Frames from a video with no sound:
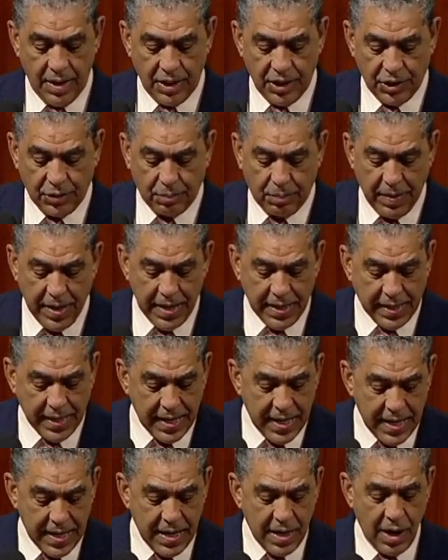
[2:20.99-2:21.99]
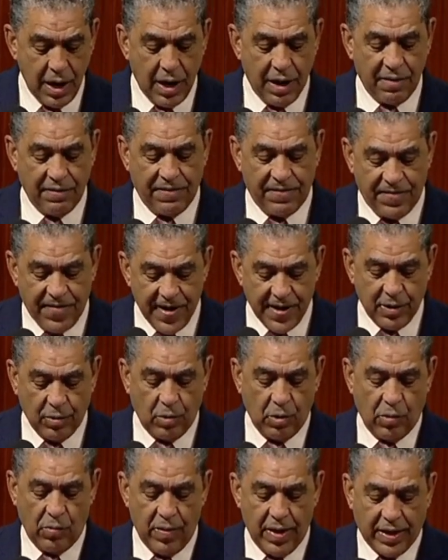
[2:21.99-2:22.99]
Speaking of
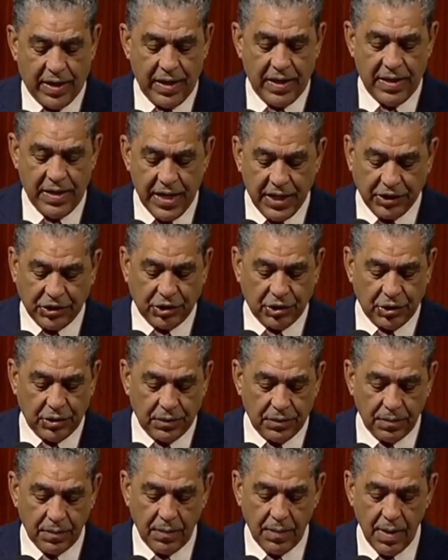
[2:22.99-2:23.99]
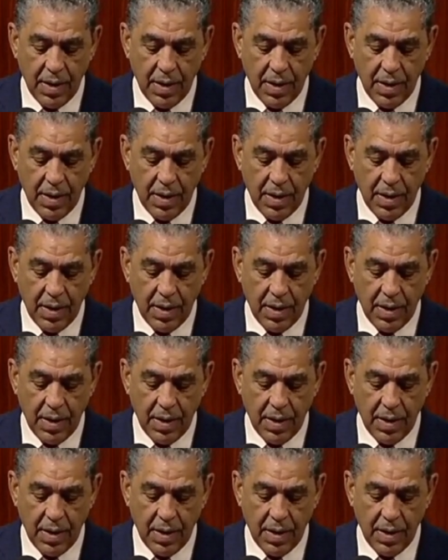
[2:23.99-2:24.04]
federal recognition,